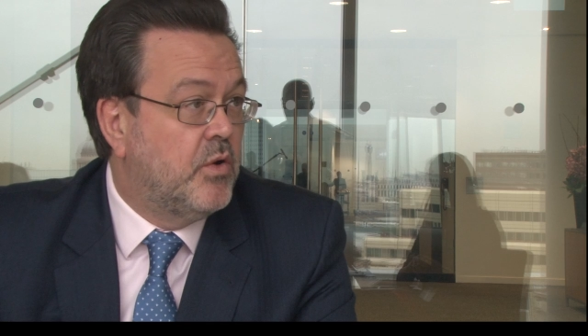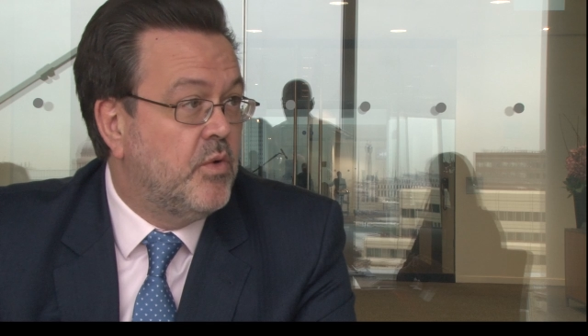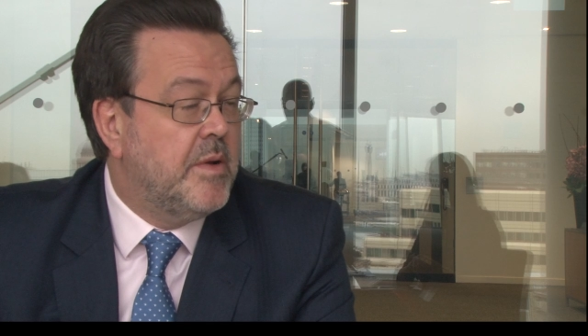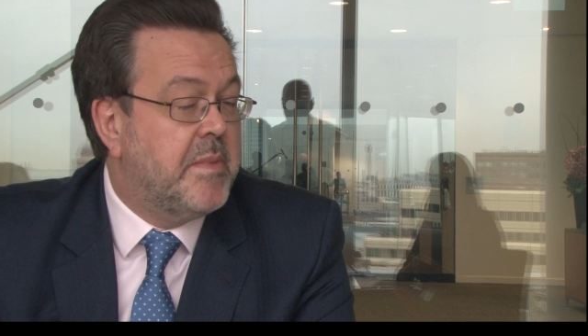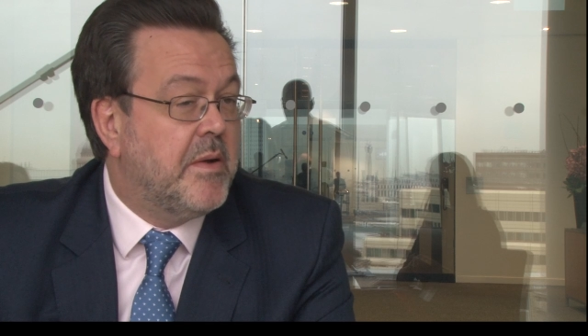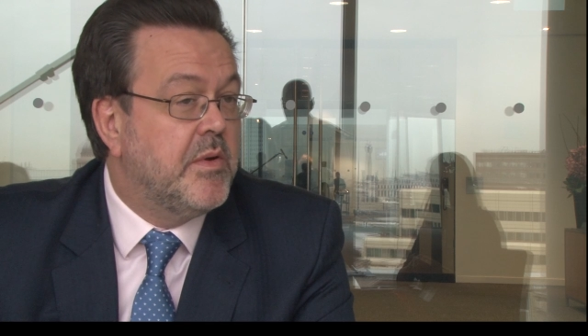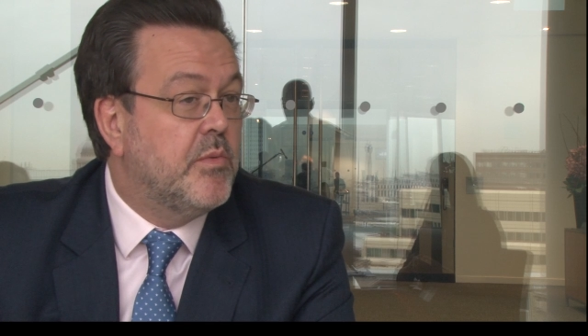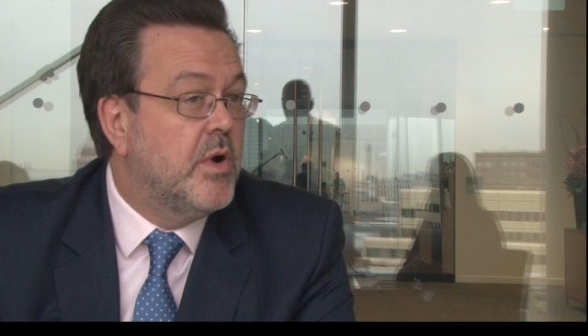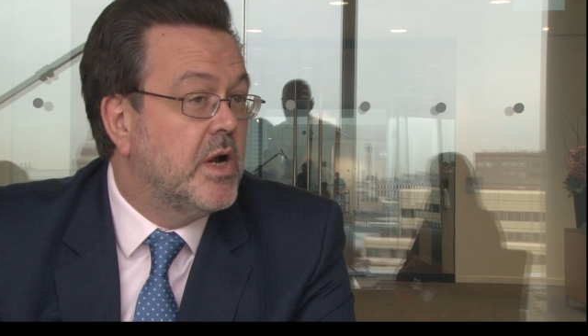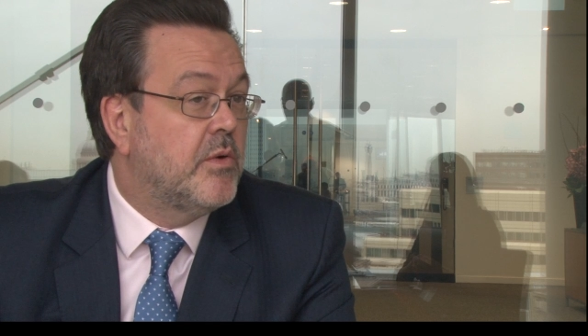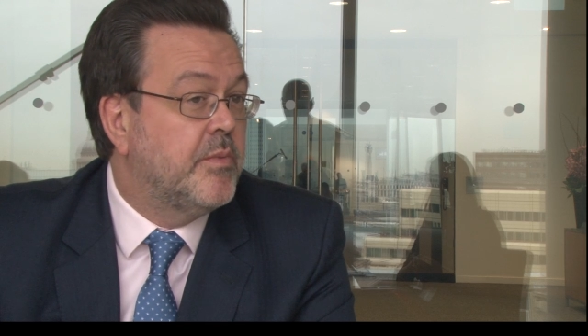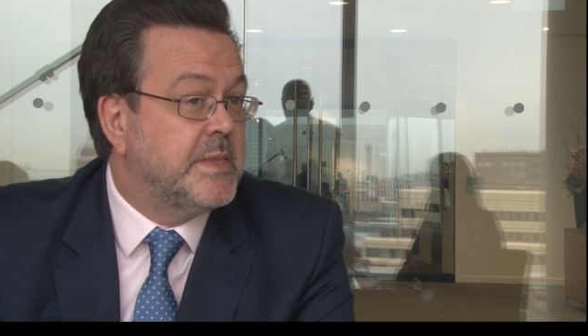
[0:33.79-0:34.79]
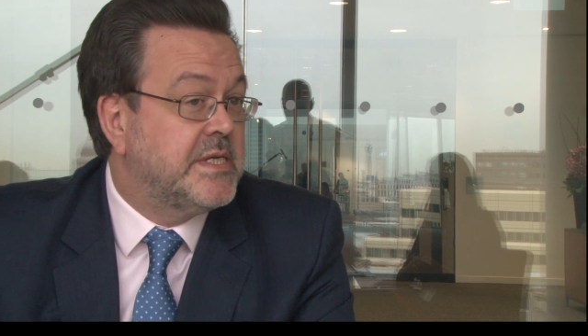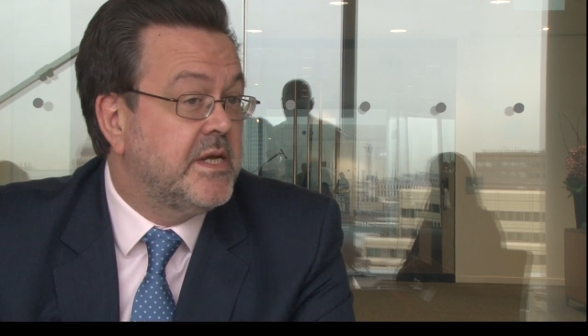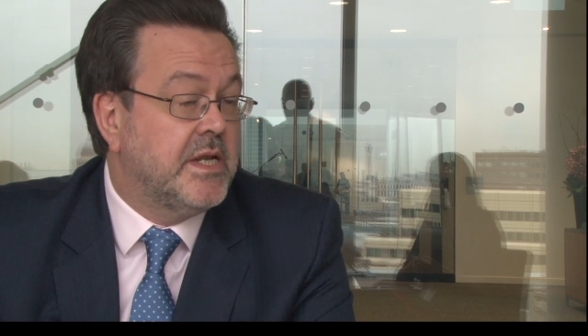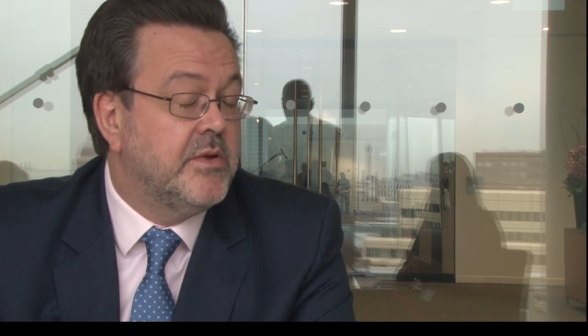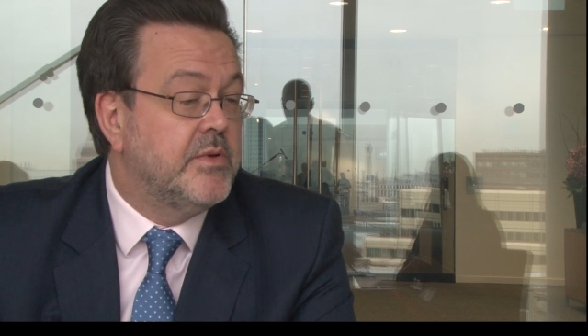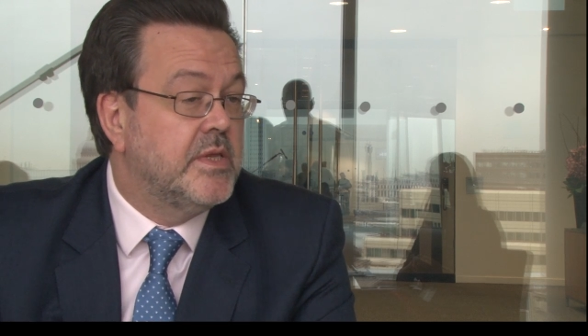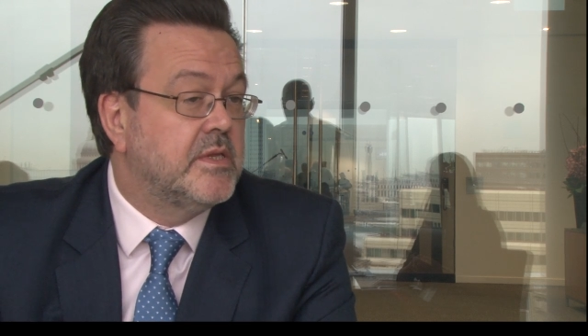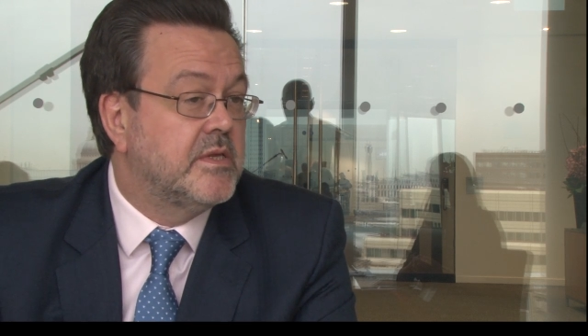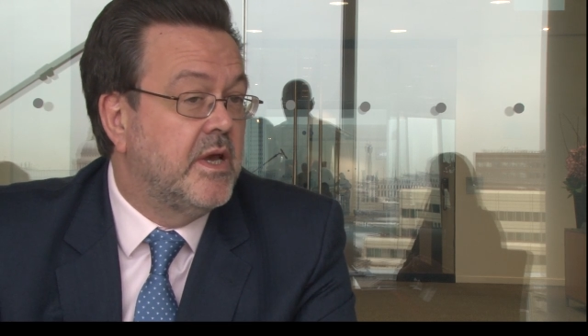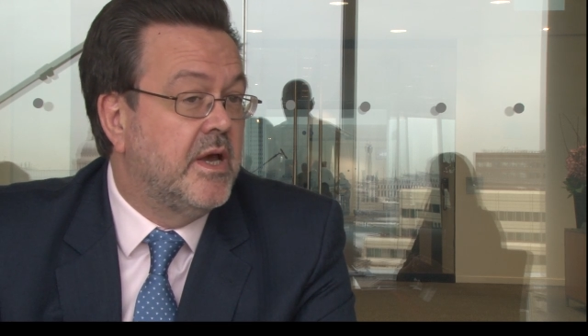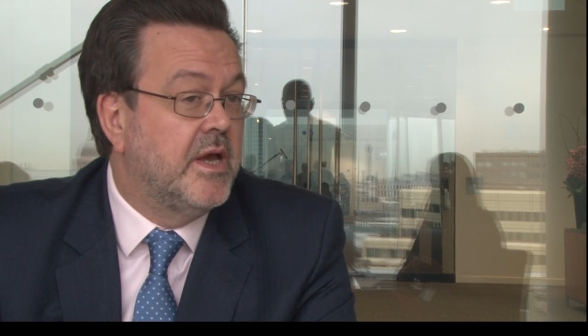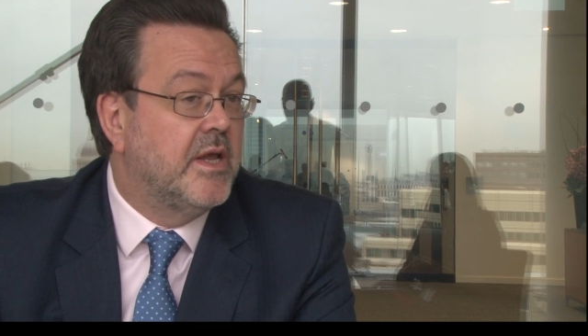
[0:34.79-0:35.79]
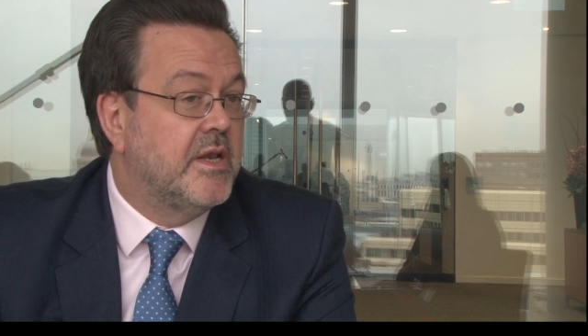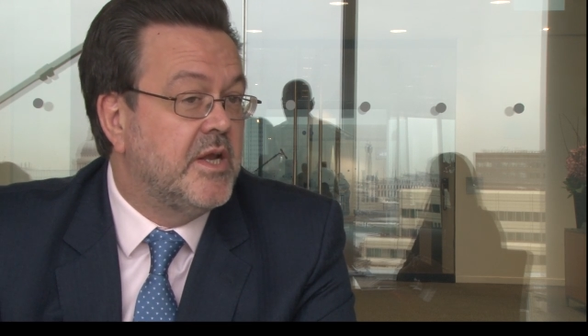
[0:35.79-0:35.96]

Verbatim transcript: whereby we work particularly with uh,